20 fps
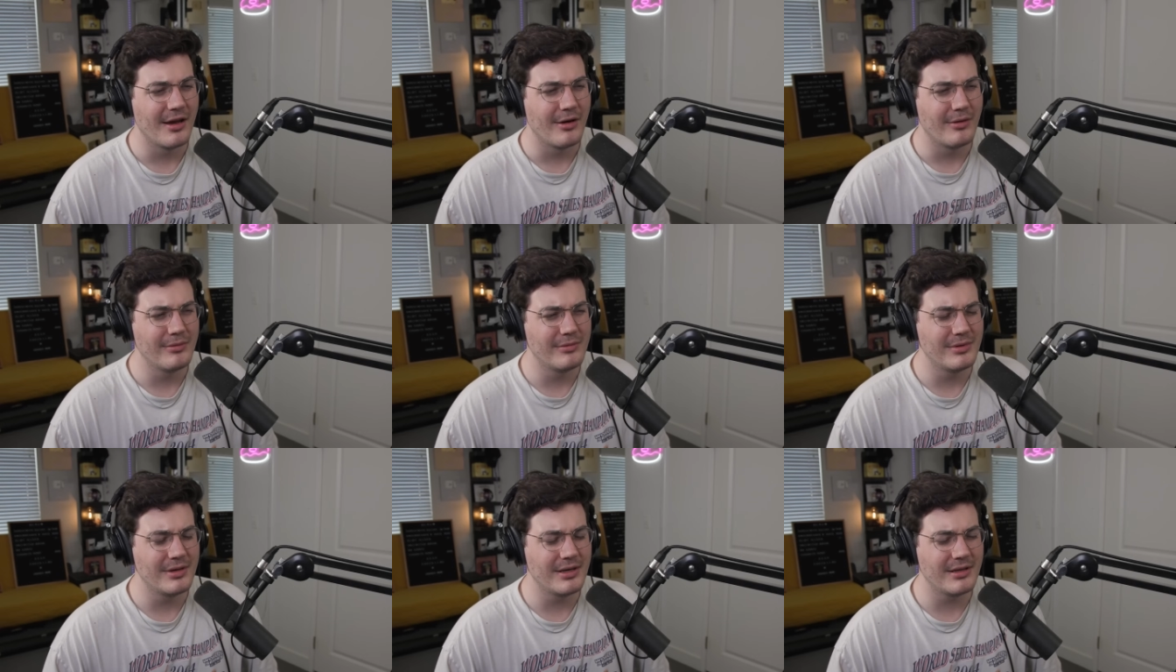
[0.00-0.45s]

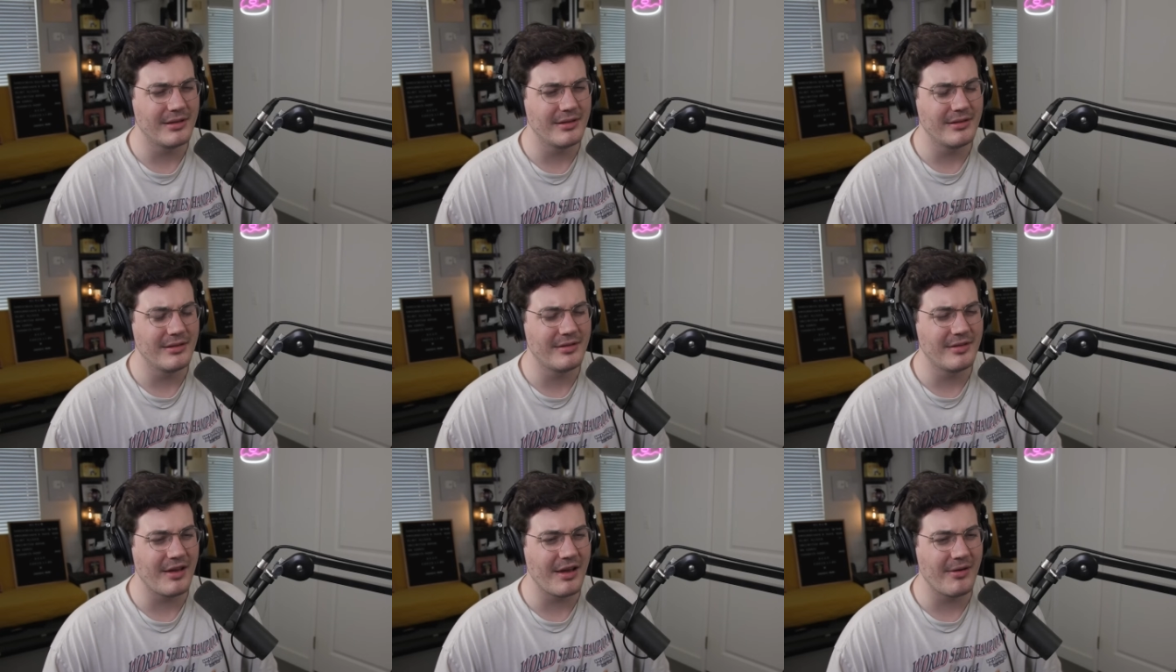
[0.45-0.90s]
well,
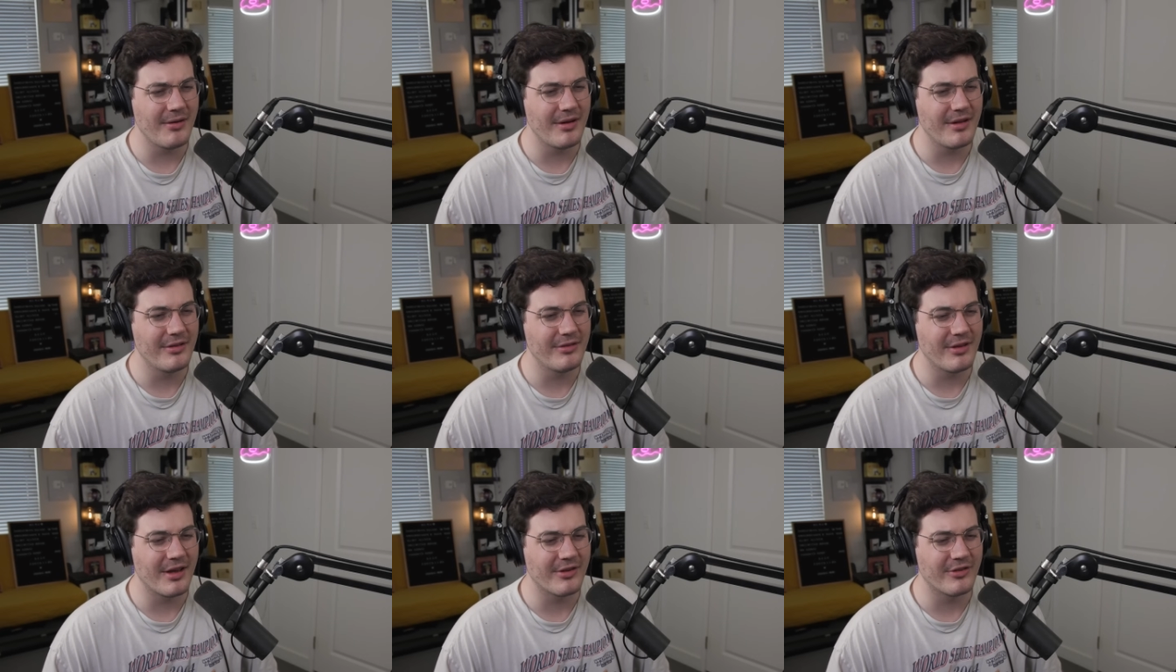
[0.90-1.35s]
this area
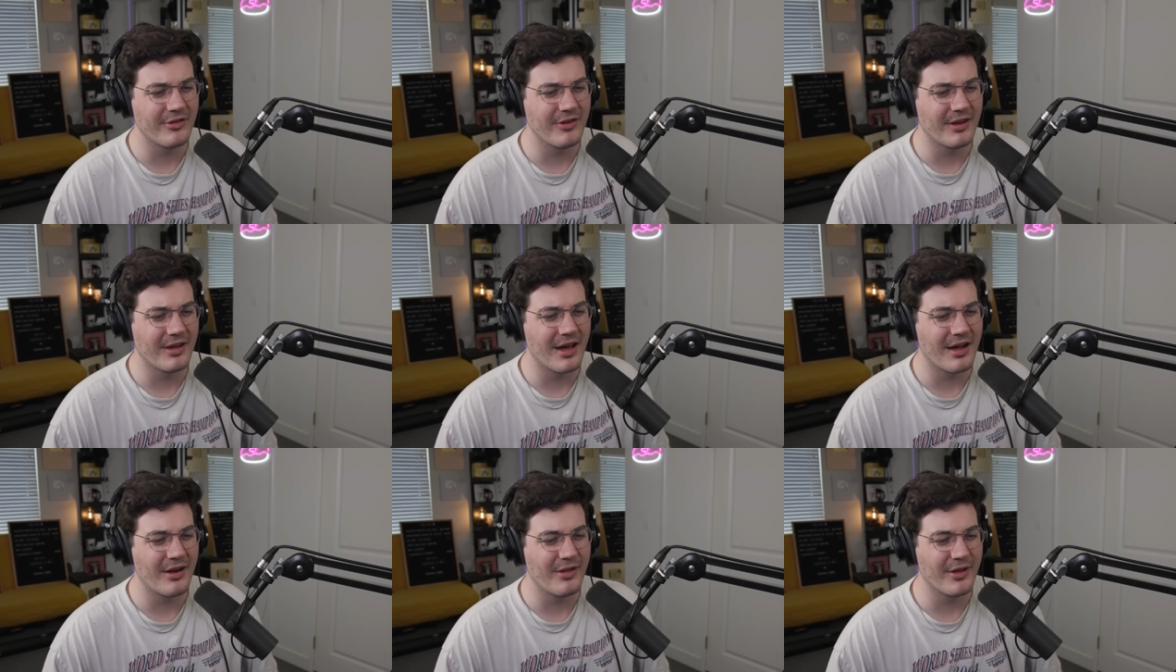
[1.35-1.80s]
is actually
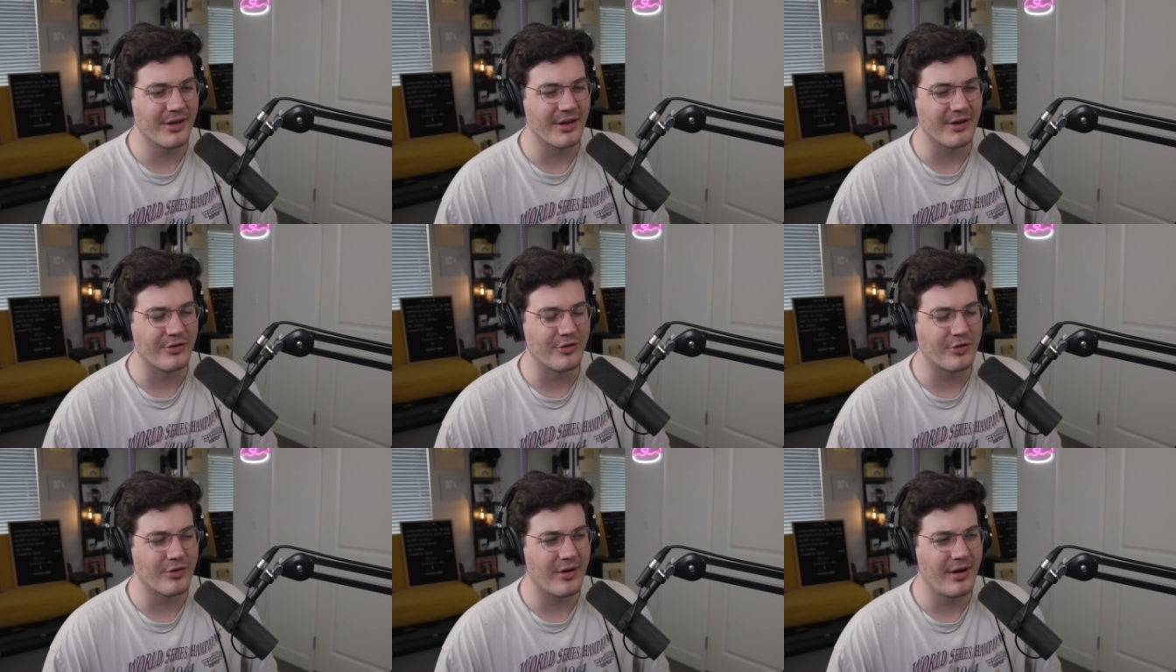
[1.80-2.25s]
kind of like a
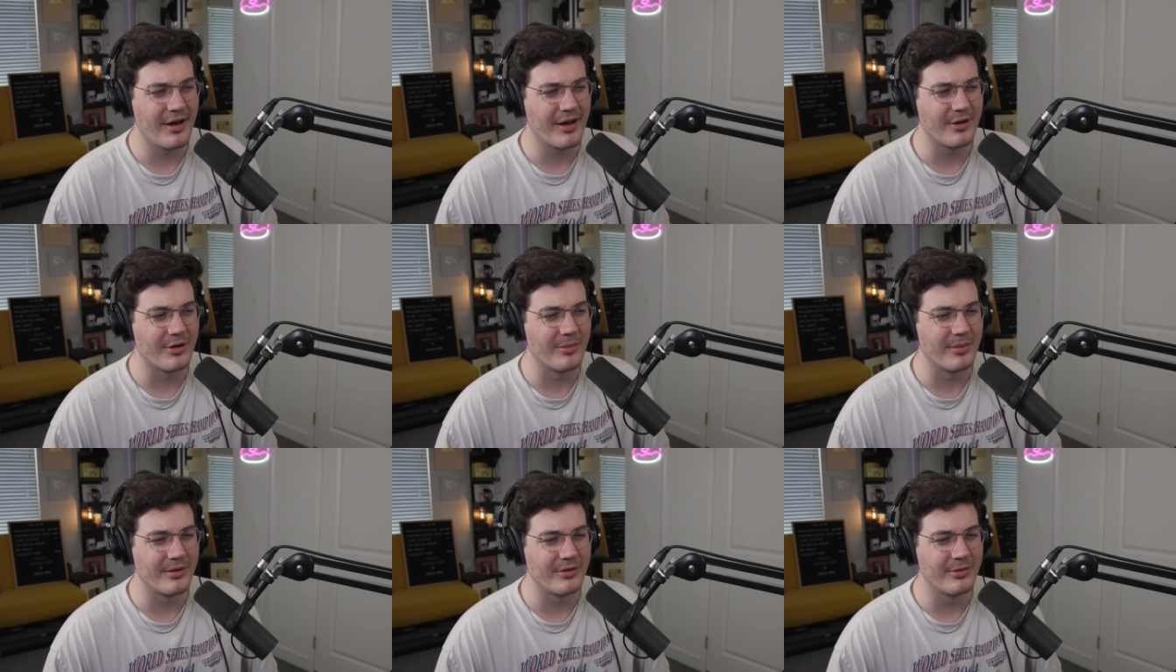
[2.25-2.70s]

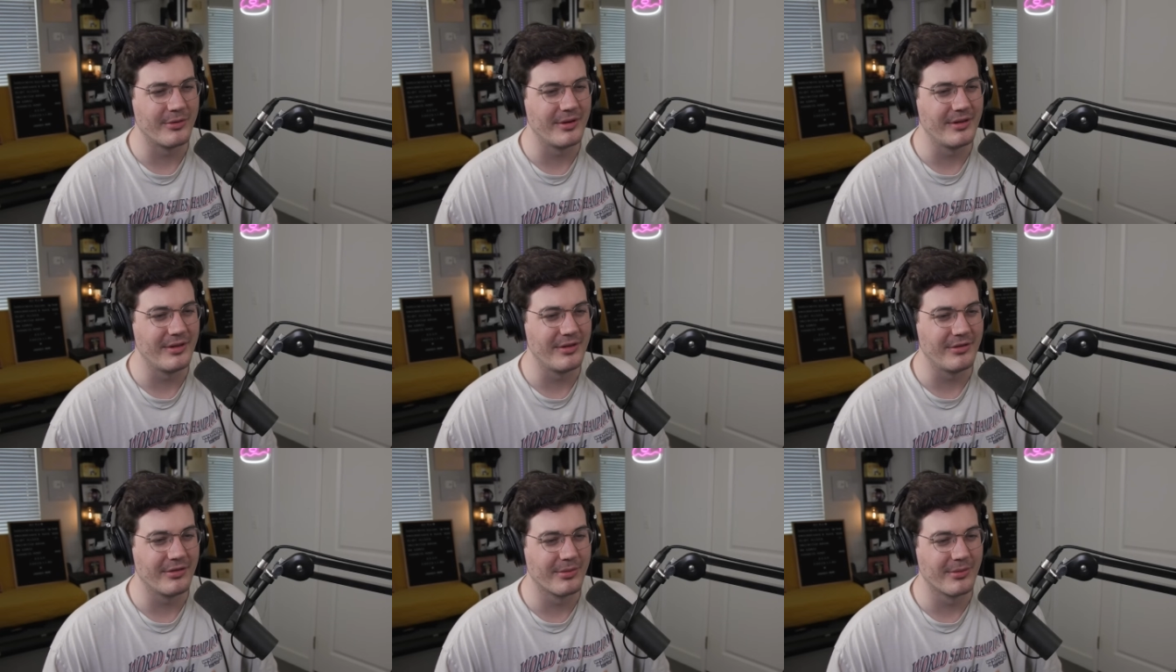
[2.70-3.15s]
triangle between
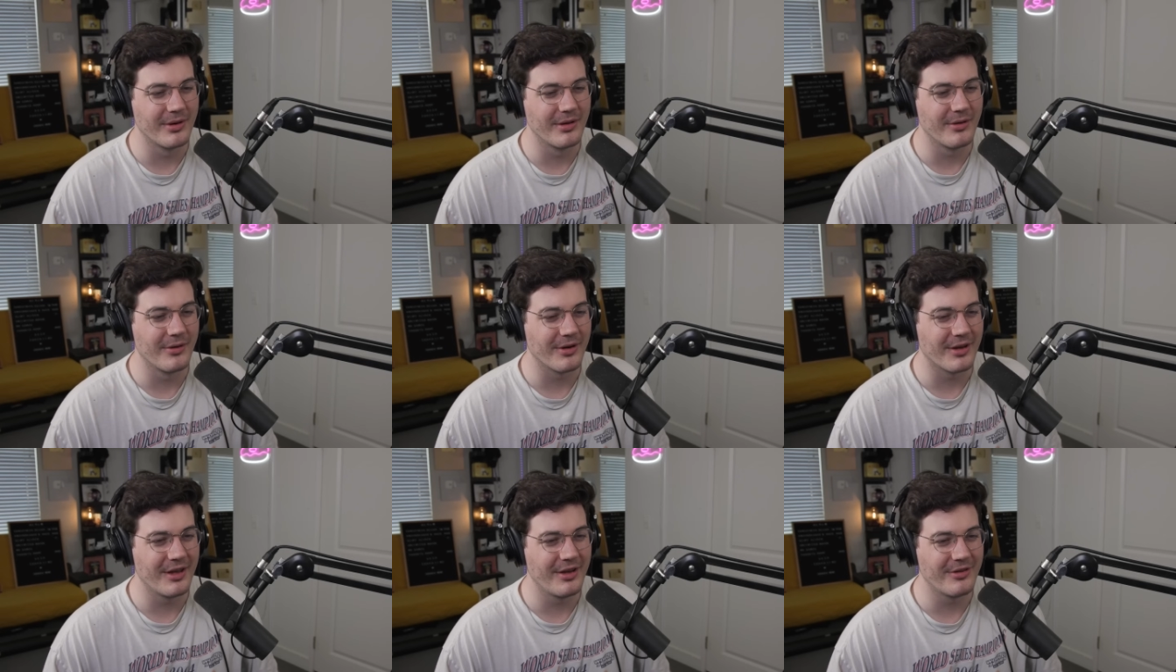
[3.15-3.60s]
these three
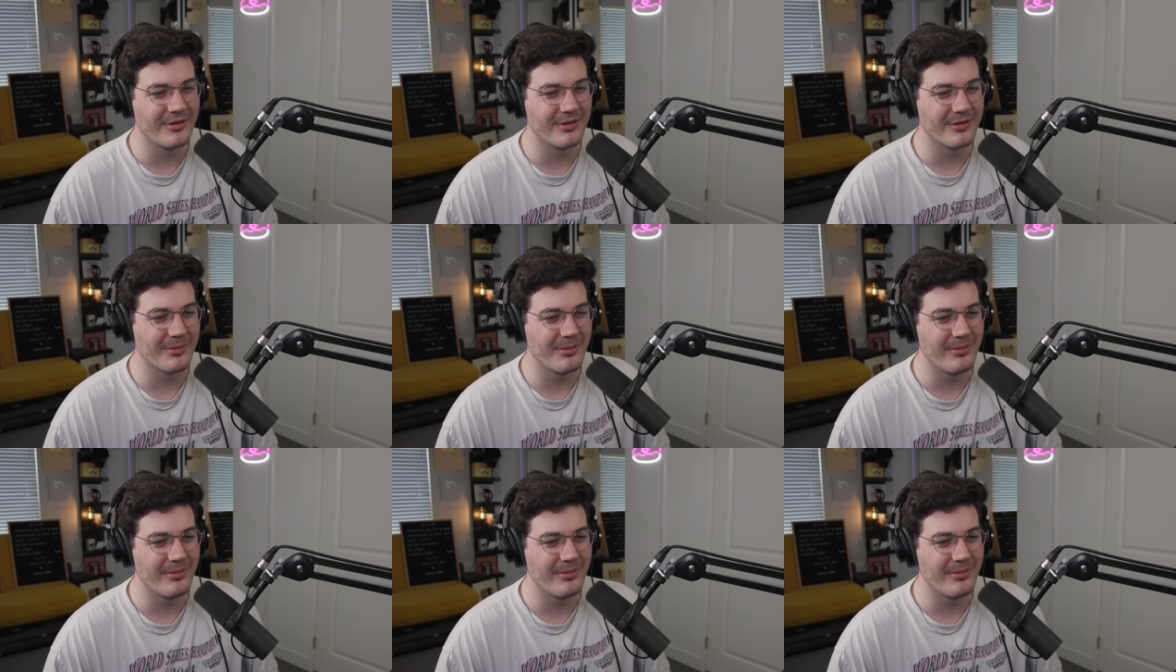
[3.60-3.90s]
locations.